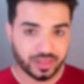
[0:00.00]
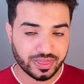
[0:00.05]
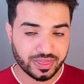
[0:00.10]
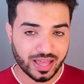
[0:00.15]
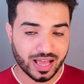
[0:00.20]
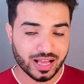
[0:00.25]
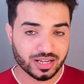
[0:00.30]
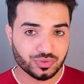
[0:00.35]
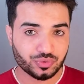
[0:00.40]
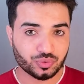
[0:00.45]

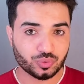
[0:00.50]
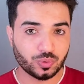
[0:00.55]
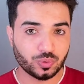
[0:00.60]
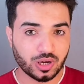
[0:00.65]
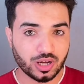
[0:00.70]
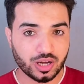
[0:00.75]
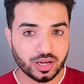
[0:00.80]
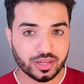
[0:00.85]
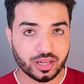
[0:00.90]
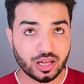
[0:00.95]
that's
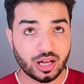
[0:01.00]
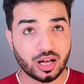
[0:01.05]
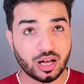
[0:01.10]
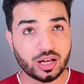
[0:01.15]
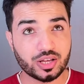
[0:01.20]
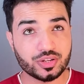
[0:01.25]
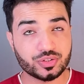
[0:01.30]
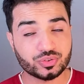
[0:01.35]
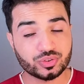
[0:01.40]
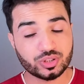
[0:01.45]
why
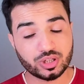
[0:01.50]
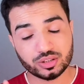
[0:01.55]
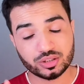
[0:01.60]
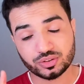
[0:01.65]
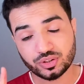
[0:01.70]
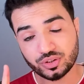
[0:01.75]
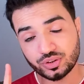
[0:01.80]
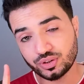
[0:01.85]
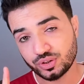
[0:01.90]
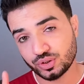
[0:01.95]
I
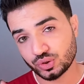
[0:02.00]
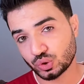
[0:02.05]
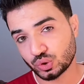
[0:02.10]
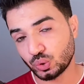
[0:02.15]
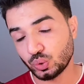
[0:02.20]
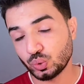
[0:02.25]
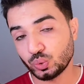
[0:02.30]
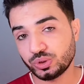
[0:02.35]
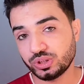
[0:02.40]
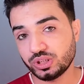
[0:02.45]
started this
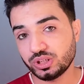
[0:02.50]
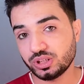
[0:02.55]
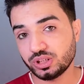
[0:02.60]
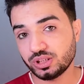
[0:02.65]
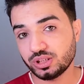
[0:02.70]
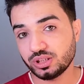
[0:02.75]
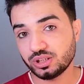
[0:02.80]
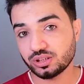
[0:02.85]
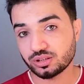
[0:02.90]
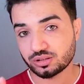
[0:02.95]

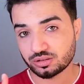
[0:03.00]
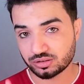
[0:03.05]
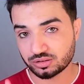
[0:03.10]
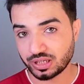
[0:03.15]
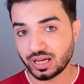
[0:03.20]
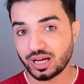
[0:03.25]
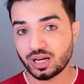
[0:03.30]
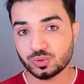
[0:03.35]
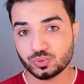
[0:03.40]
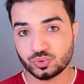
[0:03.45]
Houdini
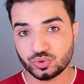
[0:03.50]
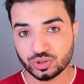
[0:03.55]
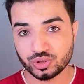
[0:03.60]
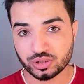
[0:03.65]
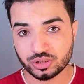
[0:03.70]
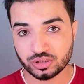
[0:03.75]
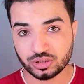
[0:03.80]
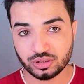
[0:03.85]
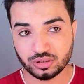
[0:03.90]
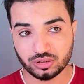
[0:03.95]
crowd
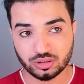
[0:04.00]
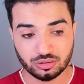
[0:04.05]
journey.